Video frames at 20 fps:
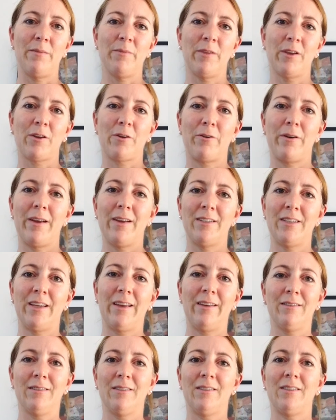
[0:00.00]
the career
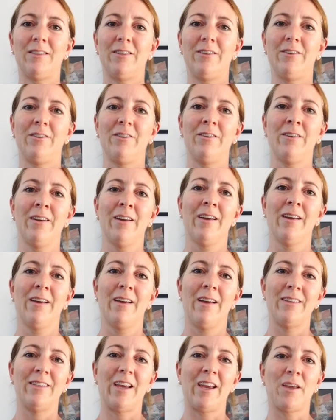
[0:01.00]
tends to
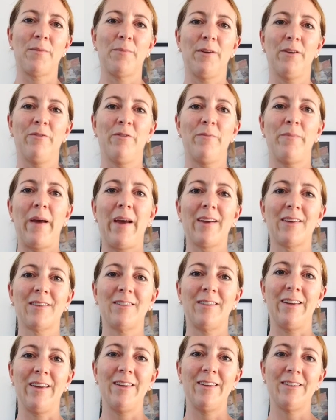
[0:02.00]
take a bit of a back
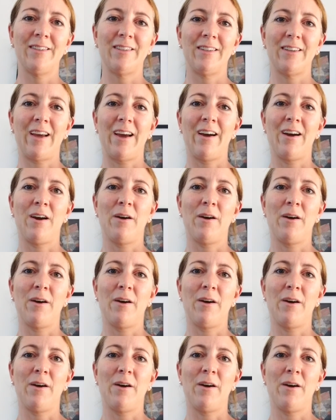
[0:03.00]
seat,